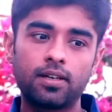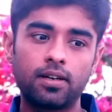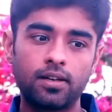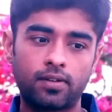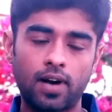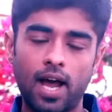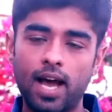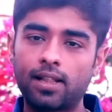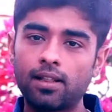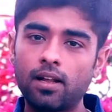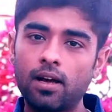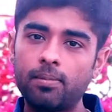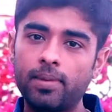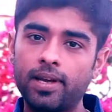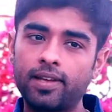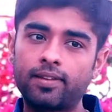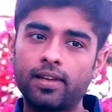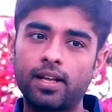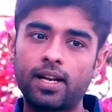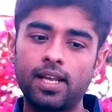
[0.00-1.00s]
So triathlon
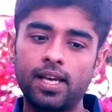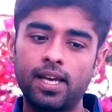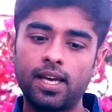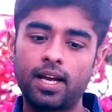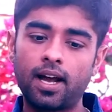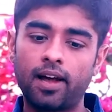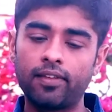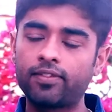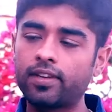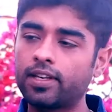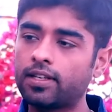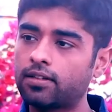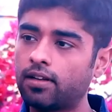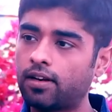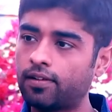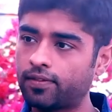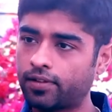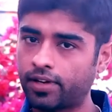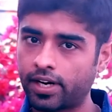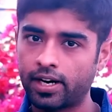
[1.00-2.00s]
basically consists
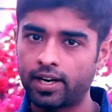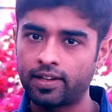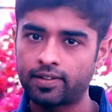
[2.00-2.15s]
of 3